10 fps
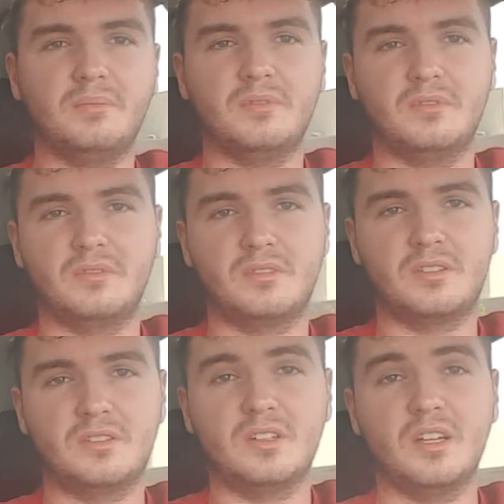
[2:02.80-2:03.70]

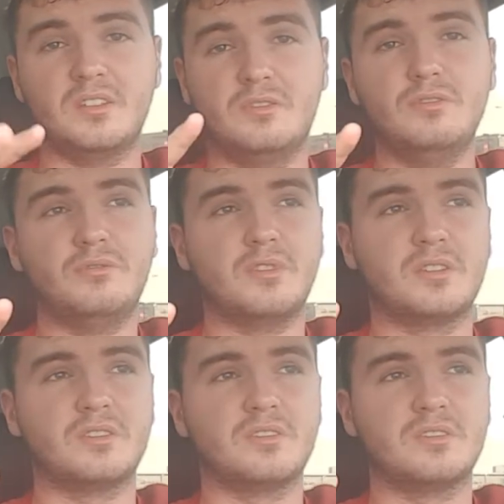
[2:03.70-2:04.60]
because it had two
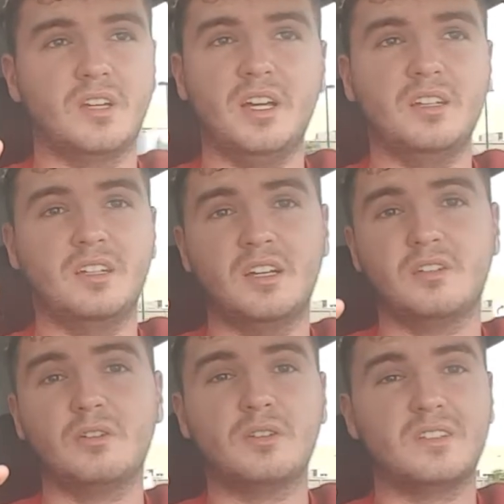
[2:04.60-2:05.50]
filters. I did not
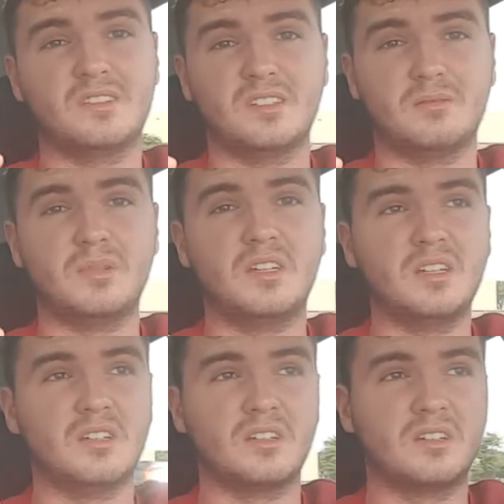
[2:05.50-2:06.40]
know this at the
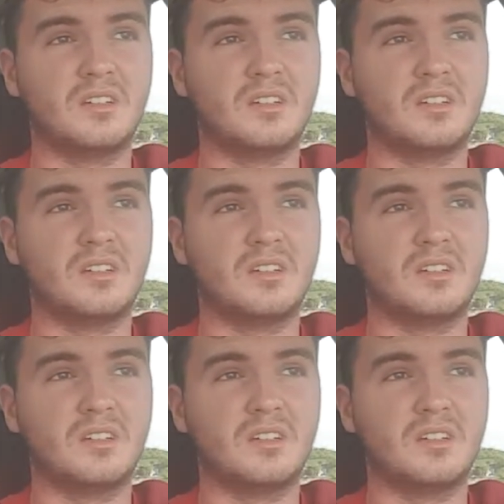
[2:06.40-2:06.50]
beginning.